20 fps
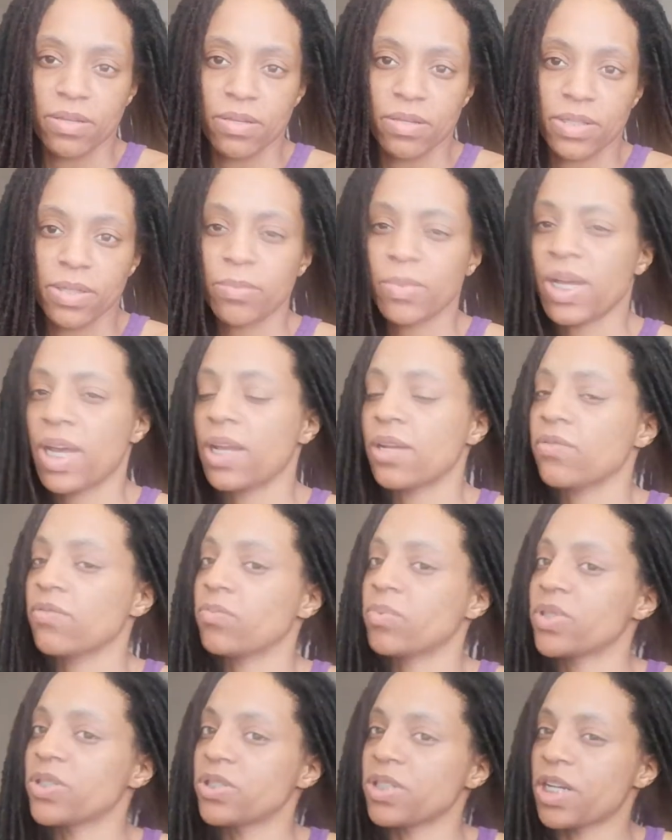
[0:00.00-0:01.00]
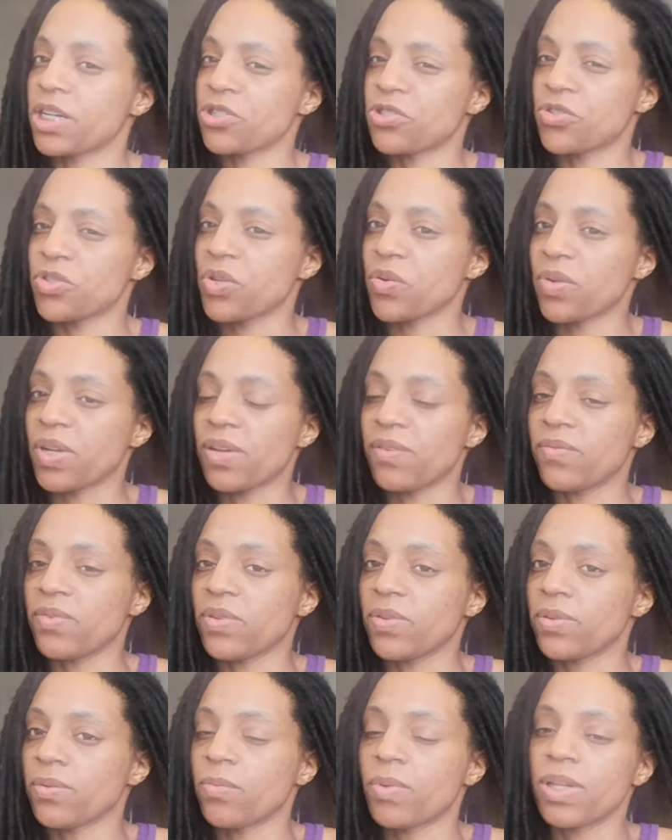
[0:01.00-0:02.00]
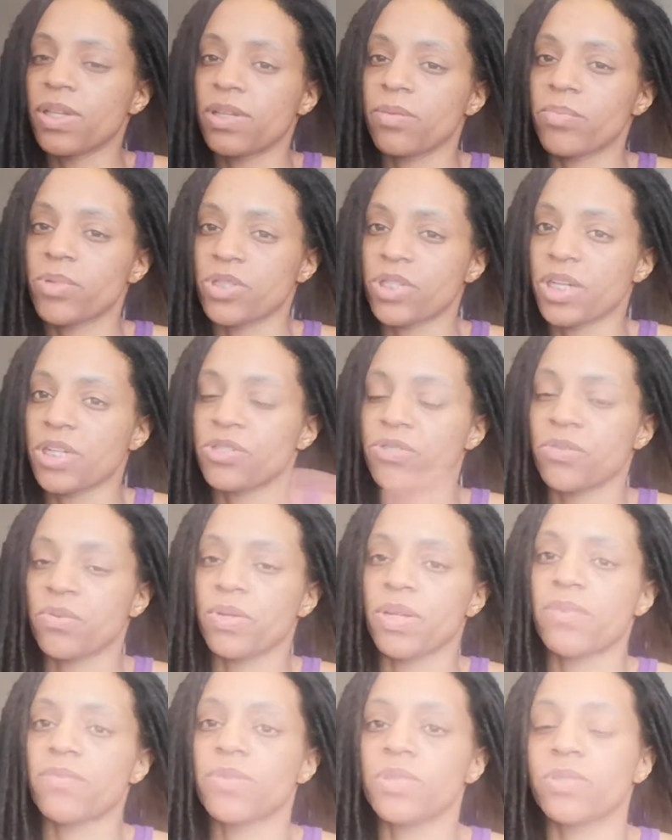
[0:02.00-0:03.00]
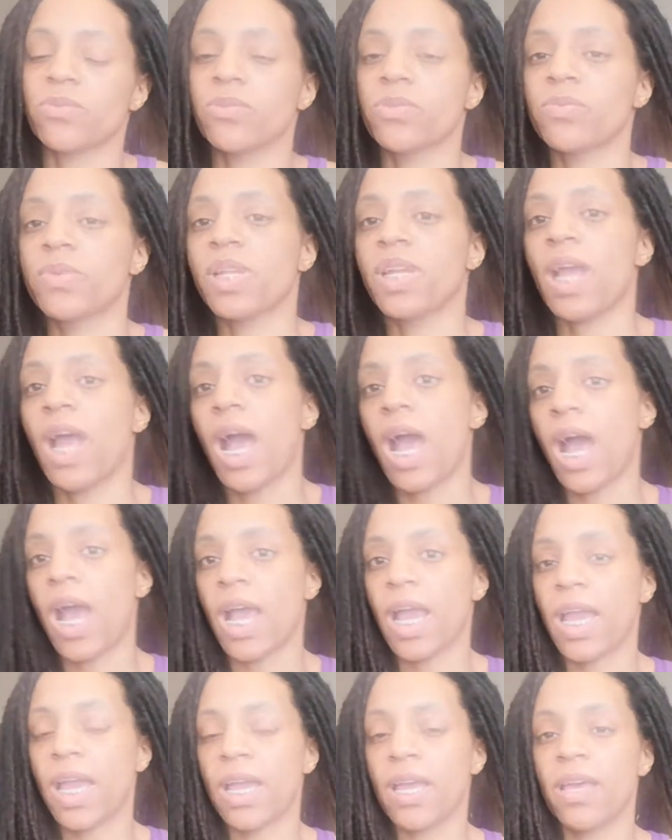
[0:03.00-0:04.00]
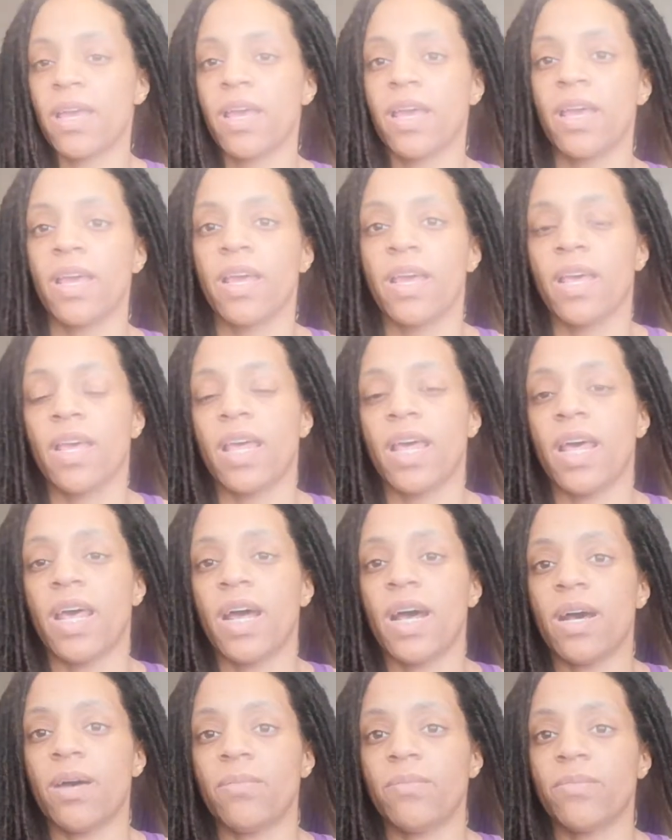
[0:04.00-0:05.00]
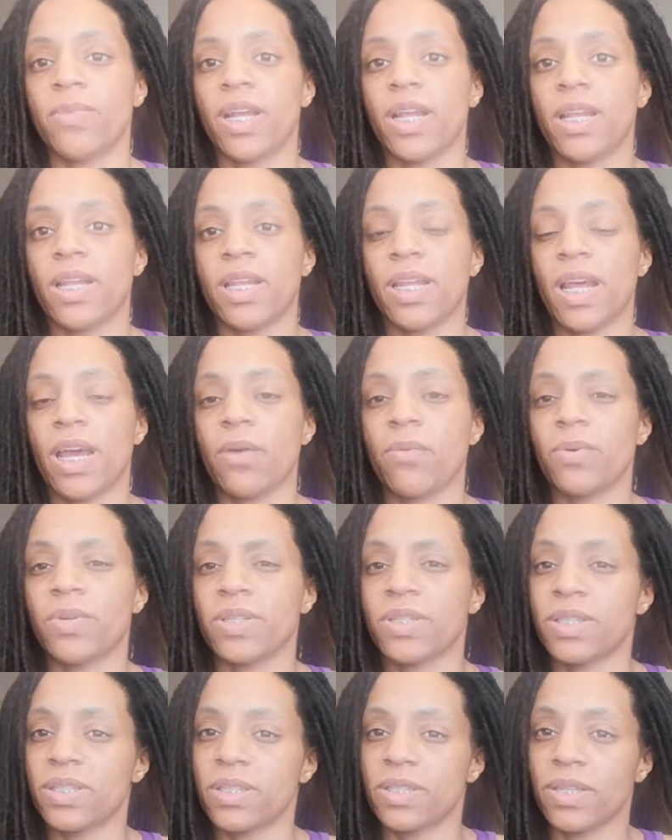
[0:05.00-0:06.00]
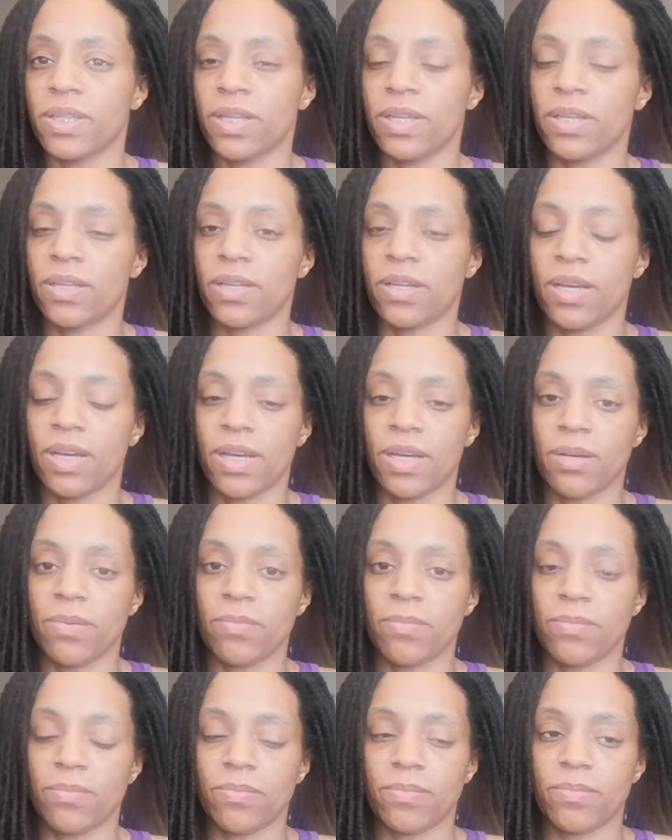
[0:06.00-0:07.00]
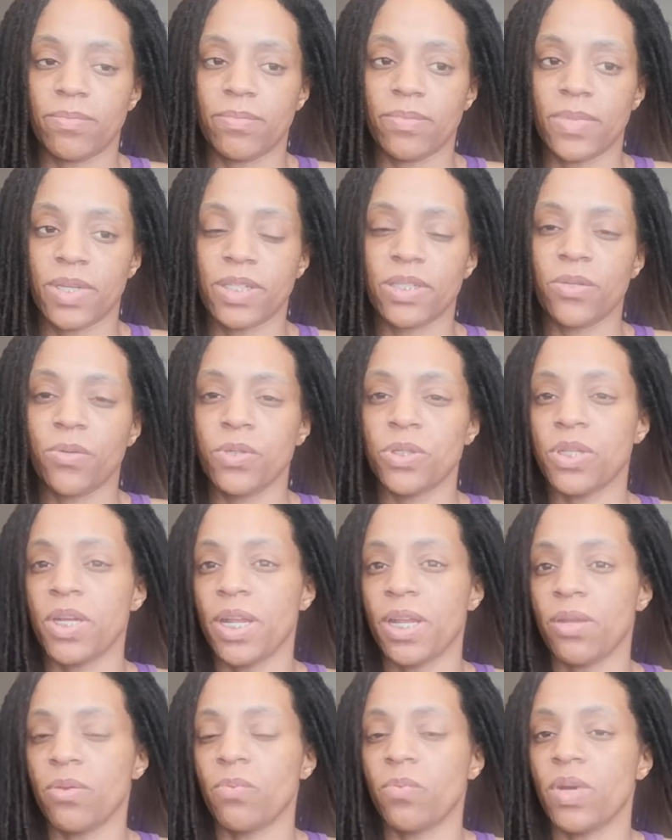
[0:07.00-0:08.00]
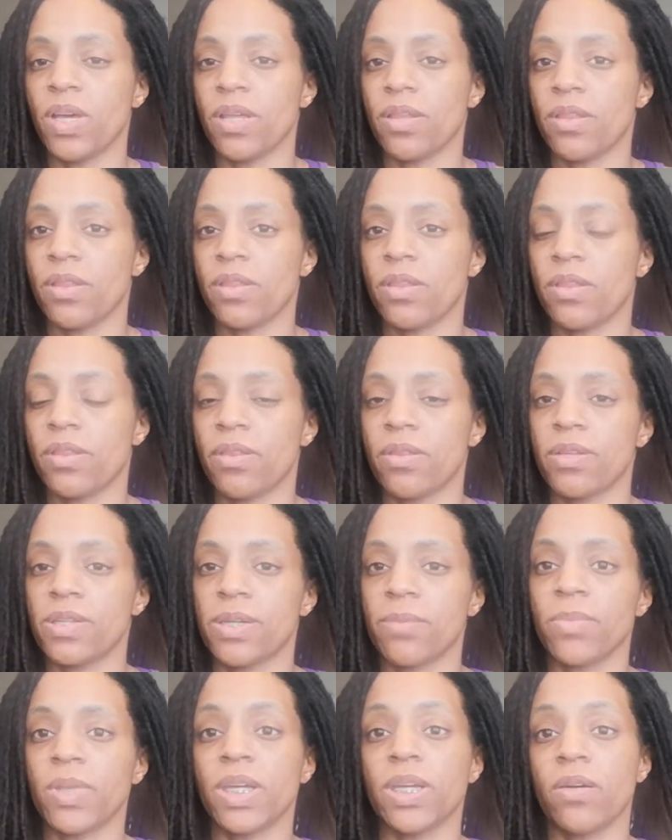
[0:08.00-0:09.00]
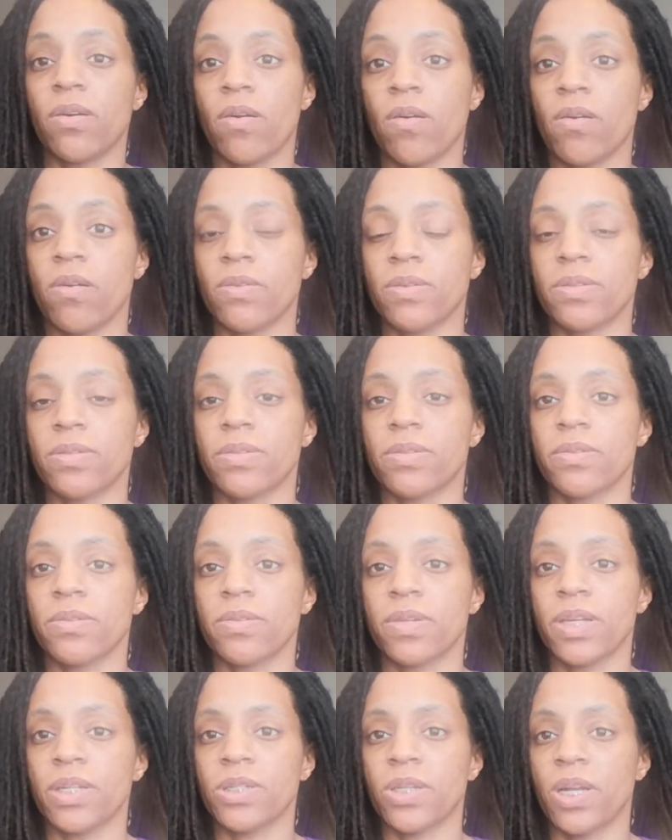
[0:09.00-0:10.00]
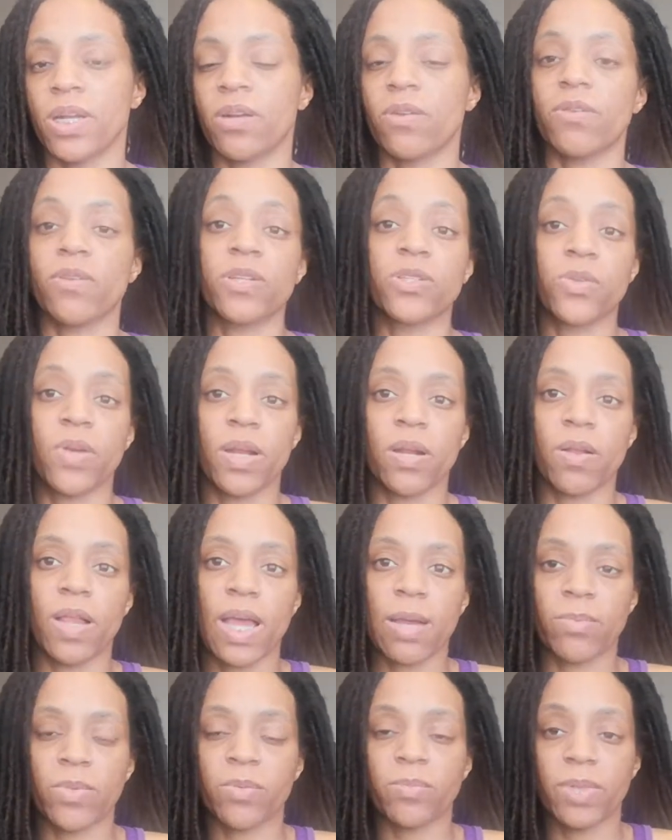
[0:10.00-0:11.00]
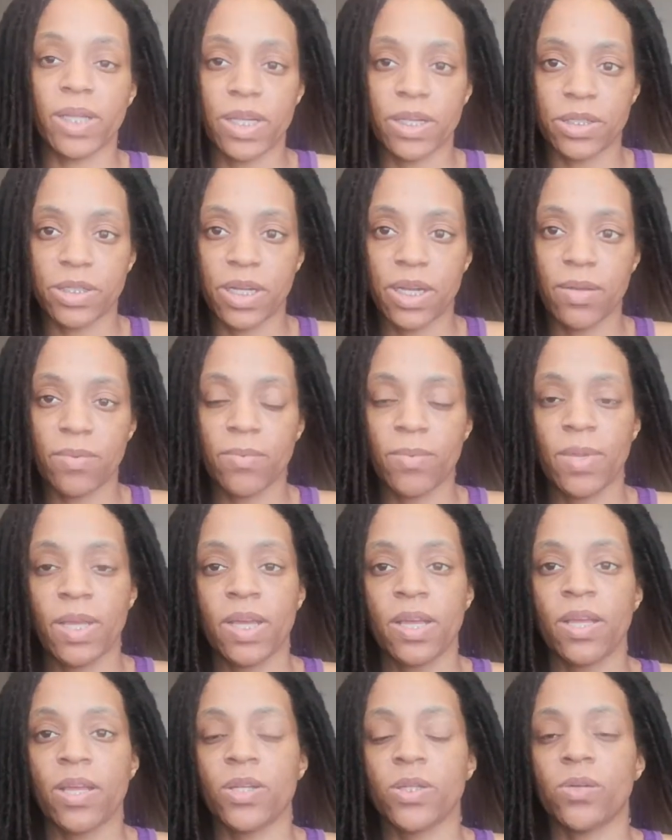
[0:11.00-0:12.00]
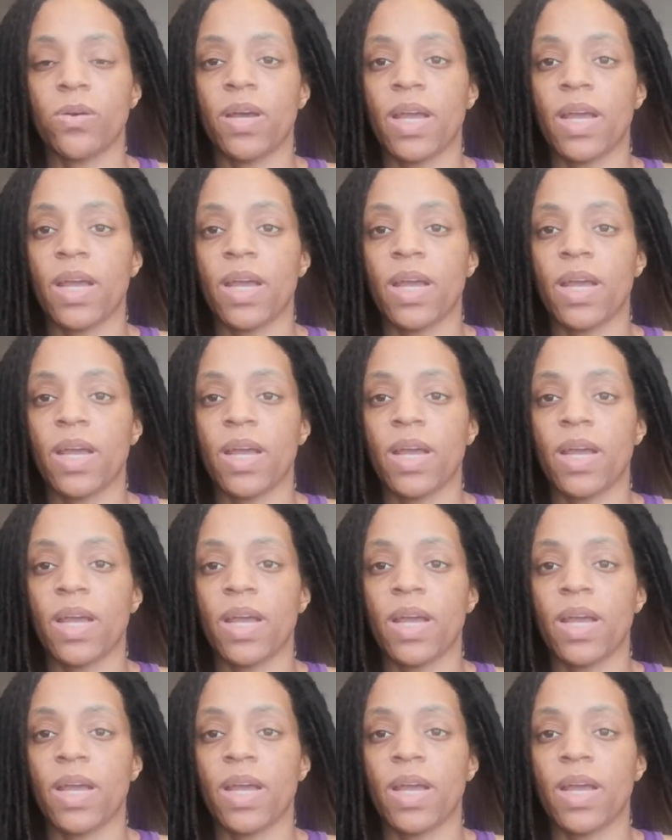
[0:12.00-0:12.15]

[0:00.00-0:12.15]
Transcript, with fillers: Some kind of progesterone level what the progesterone levels. It was really high. Um, and that was um, associated with something called congenital adrenal hyperplasia. So